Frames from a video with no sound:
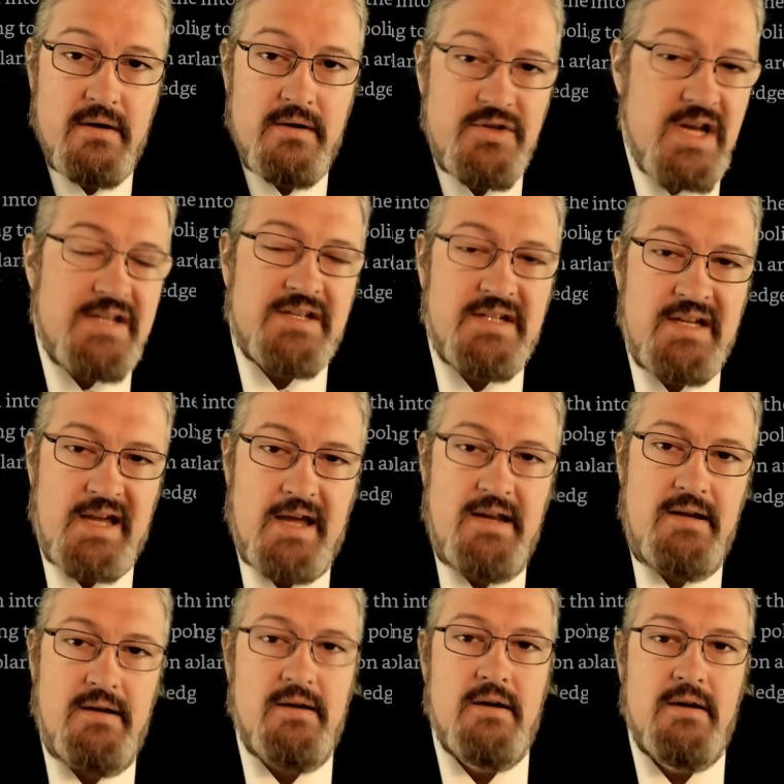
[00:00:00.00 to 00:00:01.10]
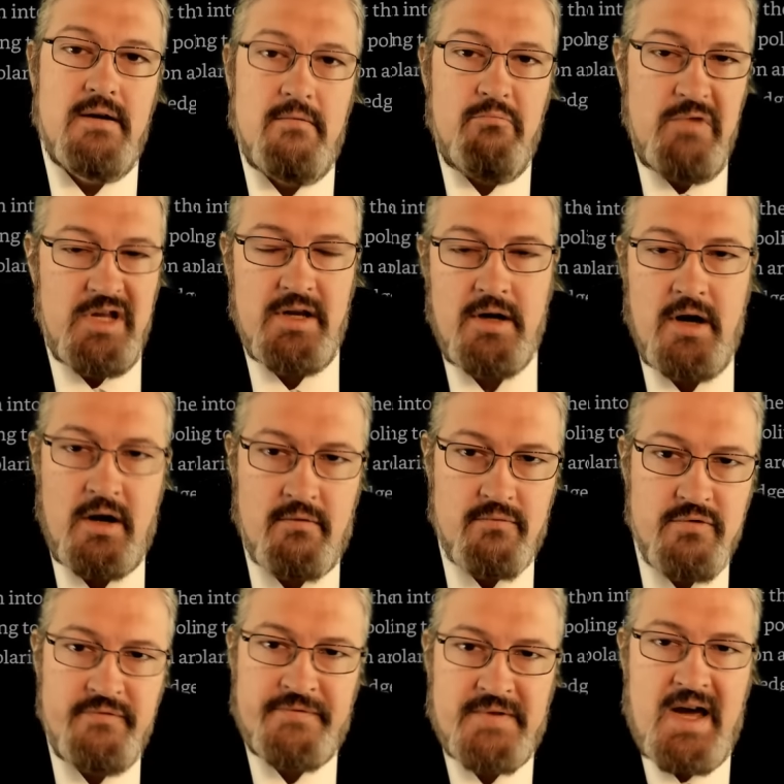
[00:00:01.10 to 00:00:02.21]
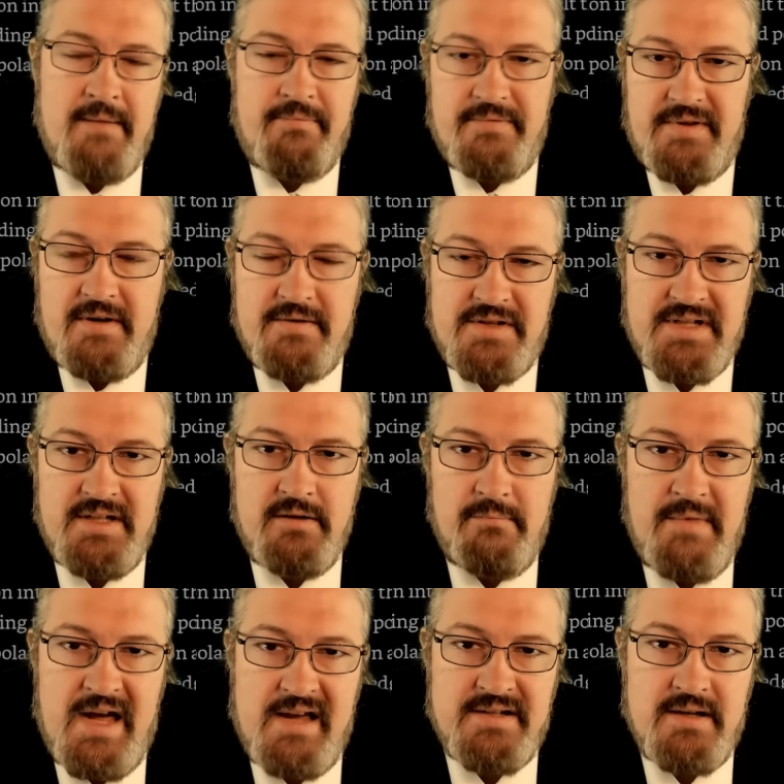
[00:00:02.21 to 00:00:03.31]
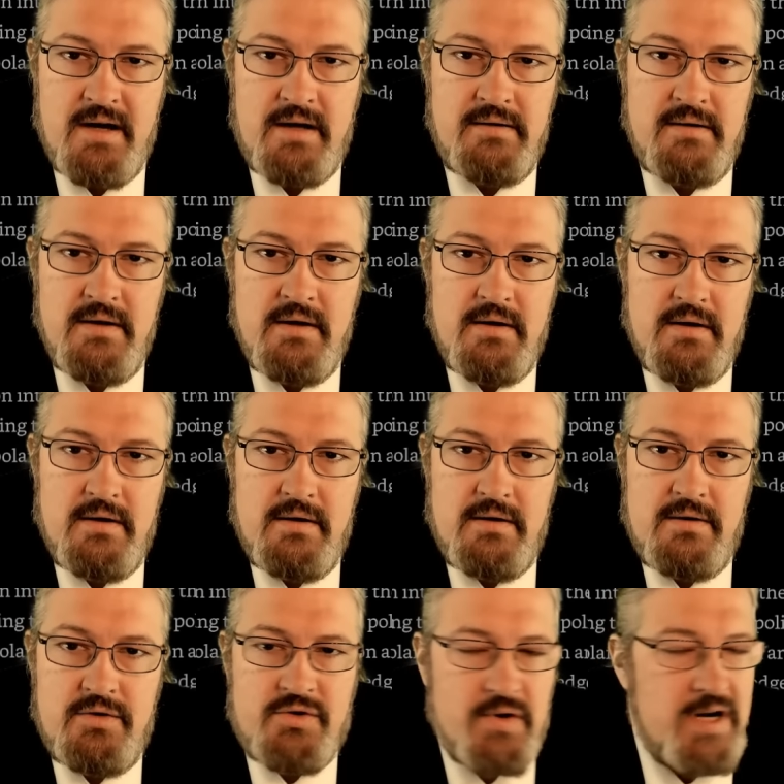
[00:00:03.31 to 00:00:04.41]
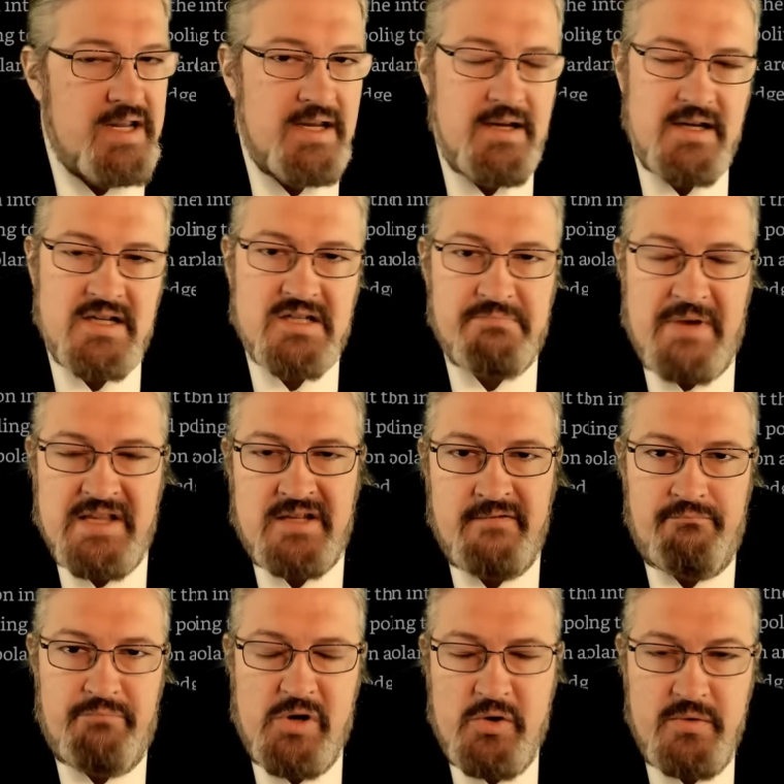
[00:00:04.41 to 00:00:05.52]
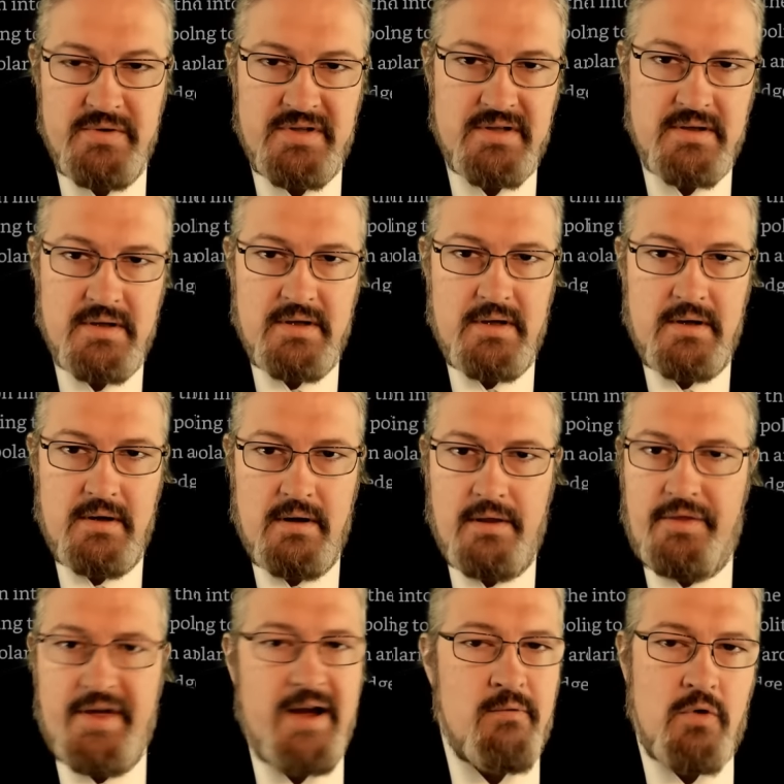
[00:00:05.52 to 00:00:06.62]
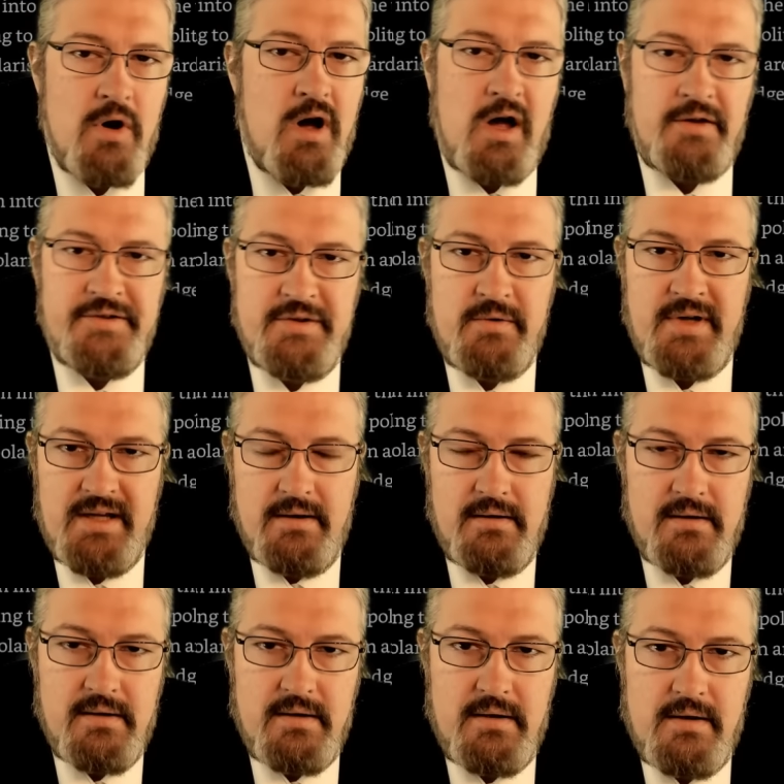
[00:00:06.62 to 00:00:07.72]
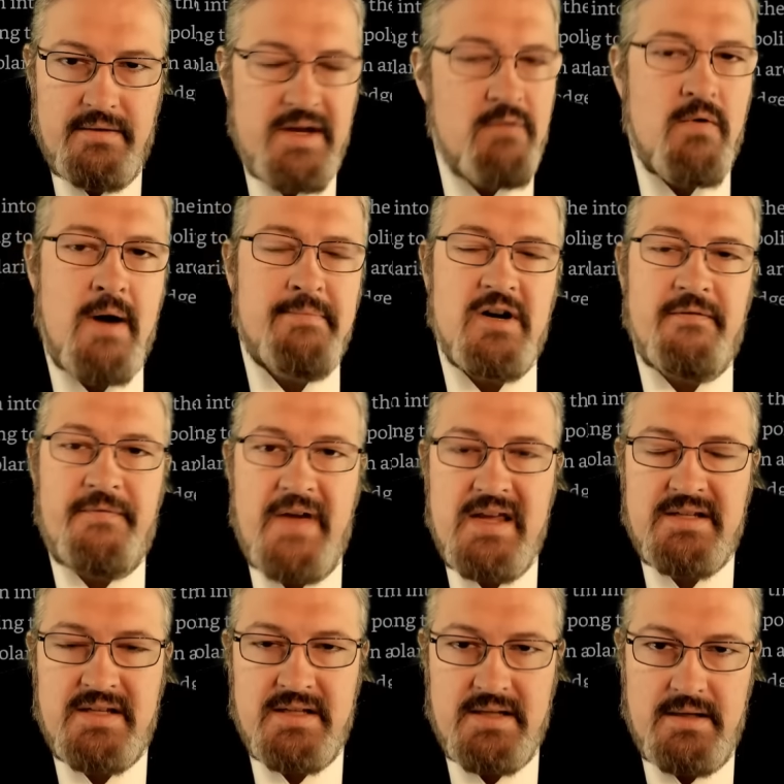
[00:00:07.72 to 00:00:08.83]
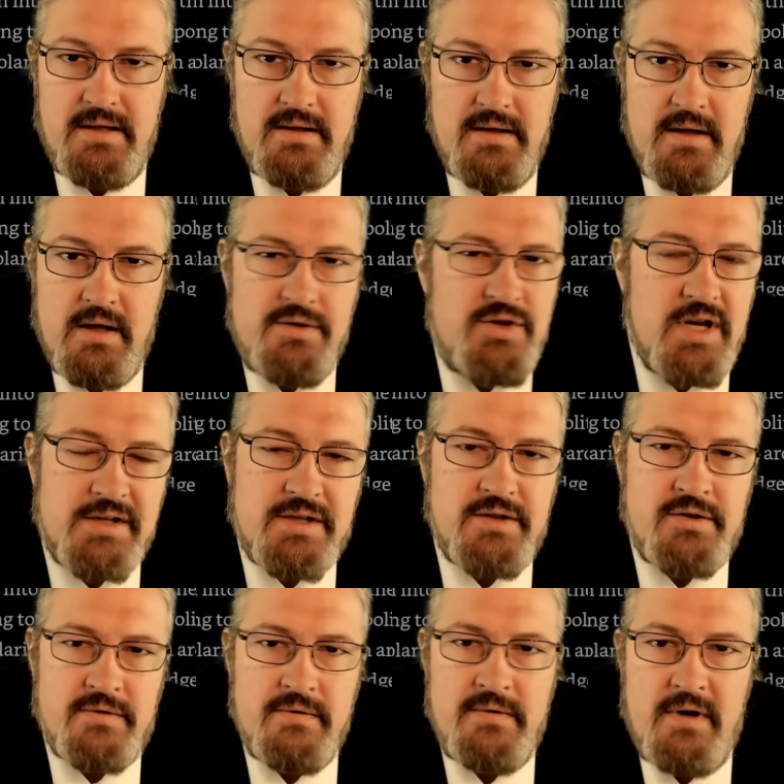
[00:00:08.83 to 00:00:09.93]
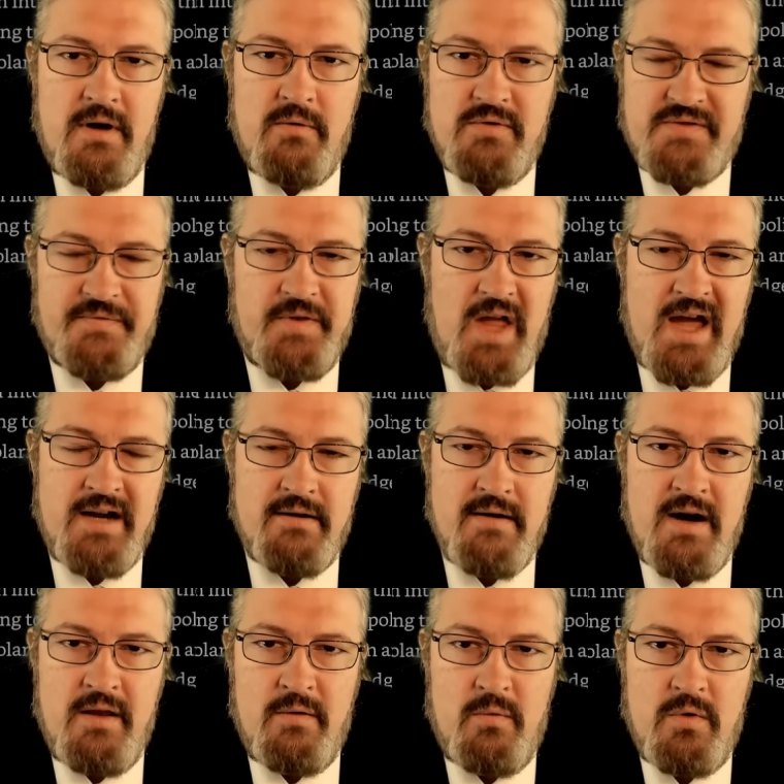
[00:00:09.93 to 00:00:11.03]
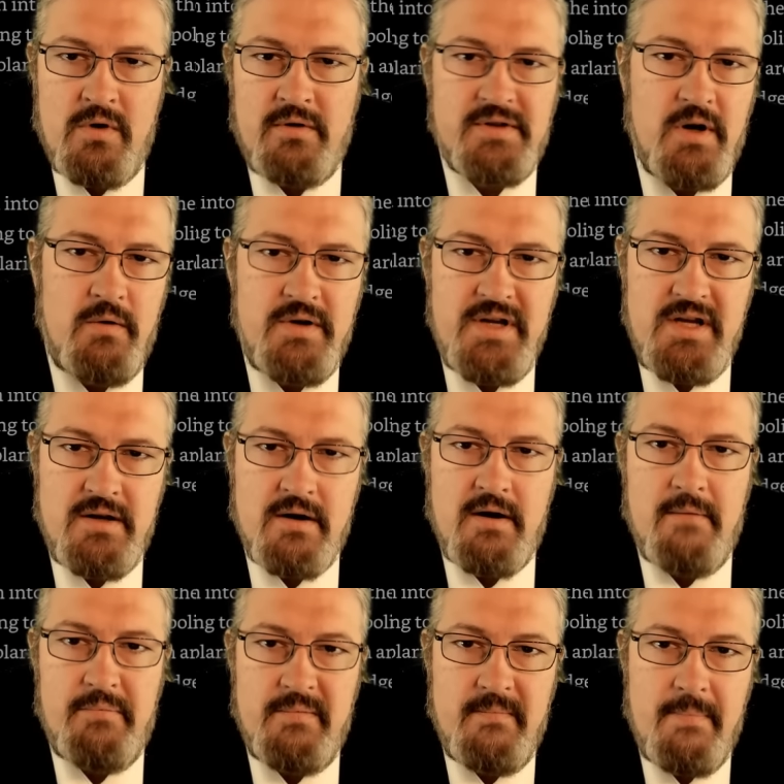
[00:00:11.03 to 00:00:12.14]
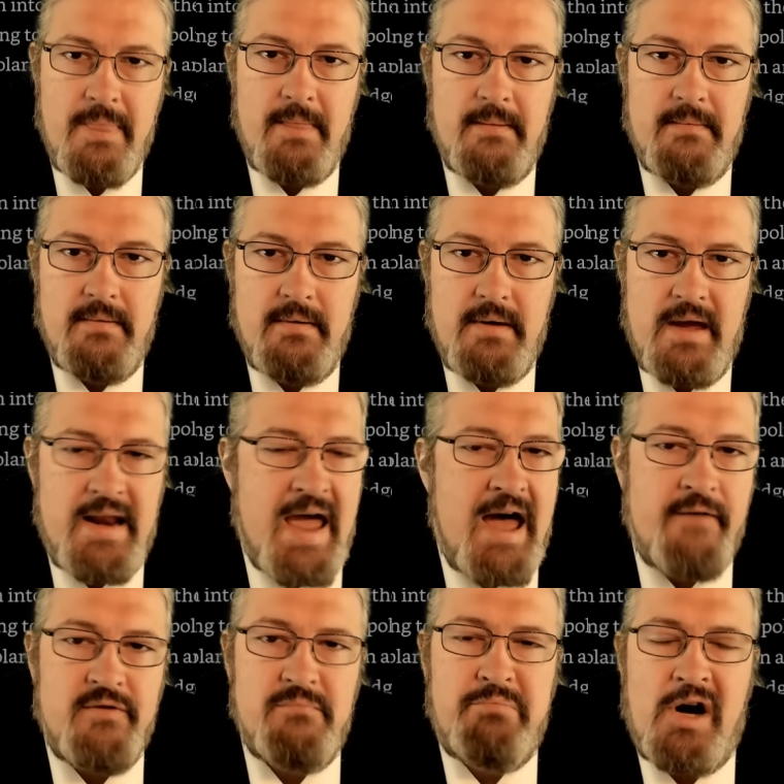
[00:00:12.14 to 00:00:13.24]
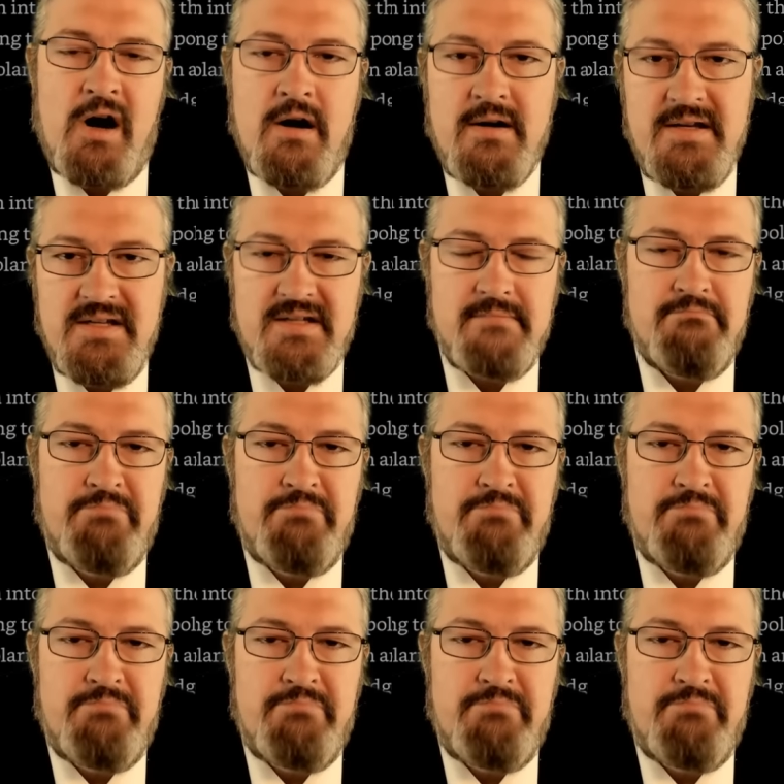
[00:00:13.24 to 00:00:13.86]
Jason Kenney meeting on a rooftop without a single mask on, drinking expensive booze? They were all doing it. They rubbed our faces in it. Justin Trudeau was flying around the world, going to Europe and having parties and